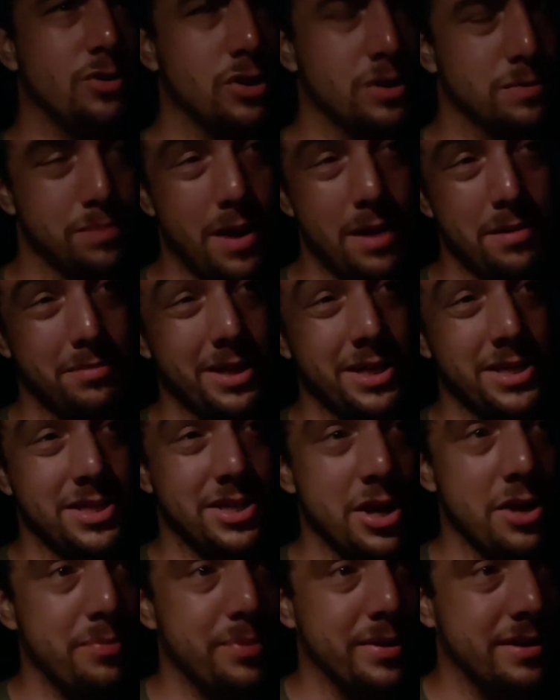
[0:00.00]
It was probably
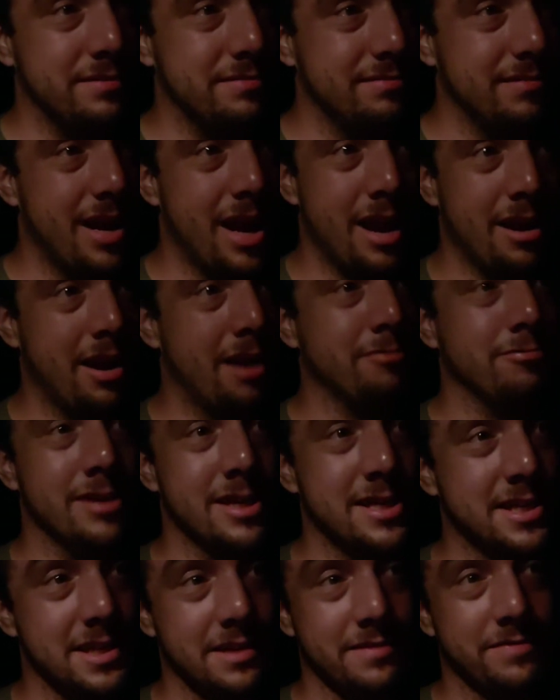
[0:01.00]
stupid. I
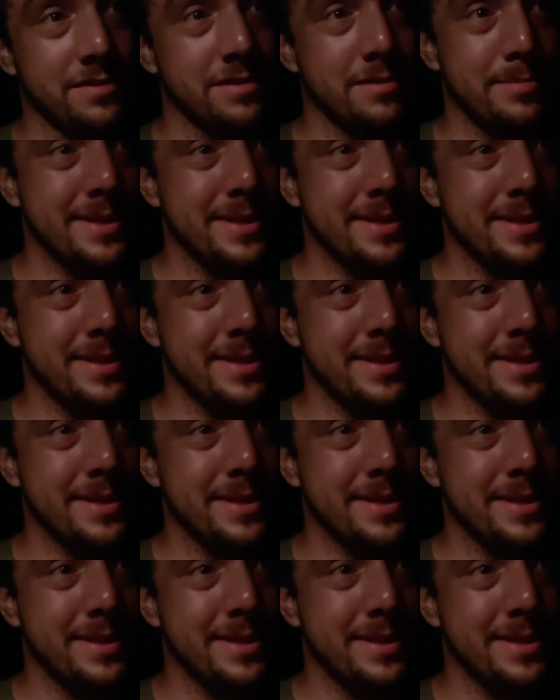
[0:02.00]
risked it for